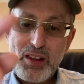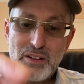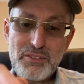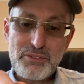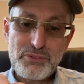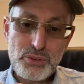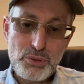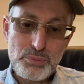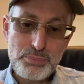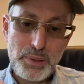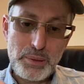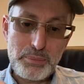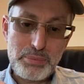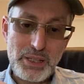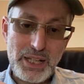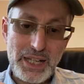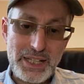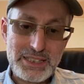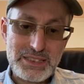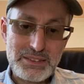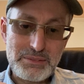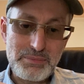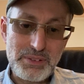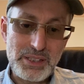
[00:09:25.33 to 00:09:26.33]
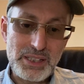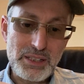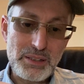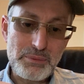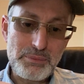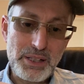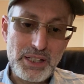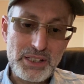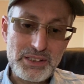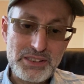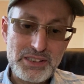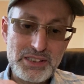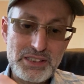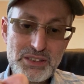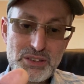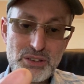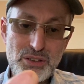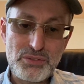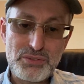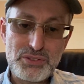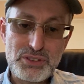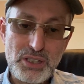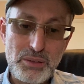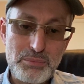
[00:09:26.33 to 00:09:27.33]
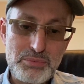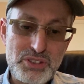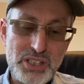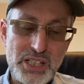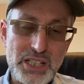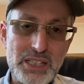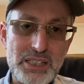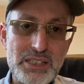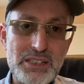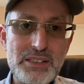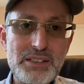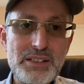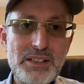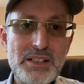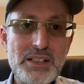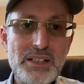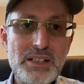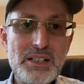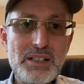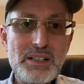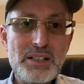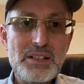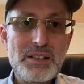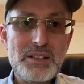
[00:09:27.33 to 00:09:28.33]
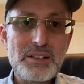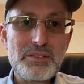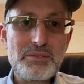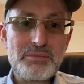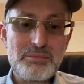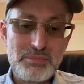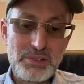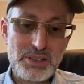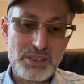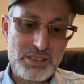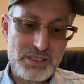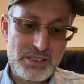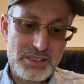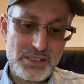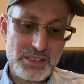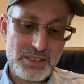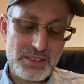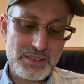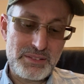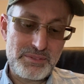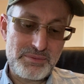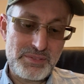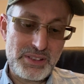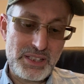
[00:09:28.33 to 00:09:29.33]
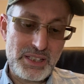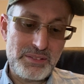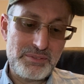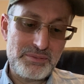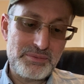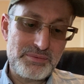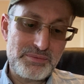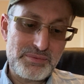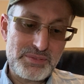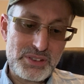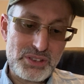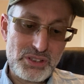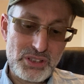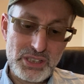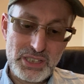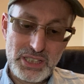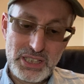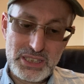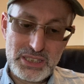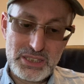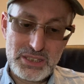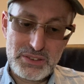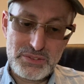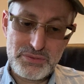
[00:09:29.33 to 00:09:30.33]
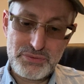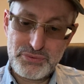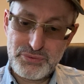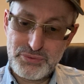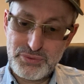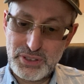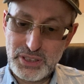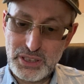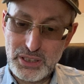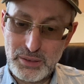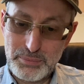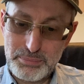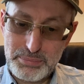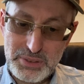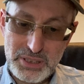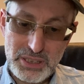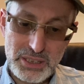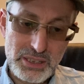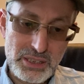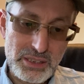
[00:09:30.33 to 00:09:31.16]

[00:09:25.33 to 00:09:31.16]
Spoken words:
Few people asked me about this sort of subject, but so let's fill up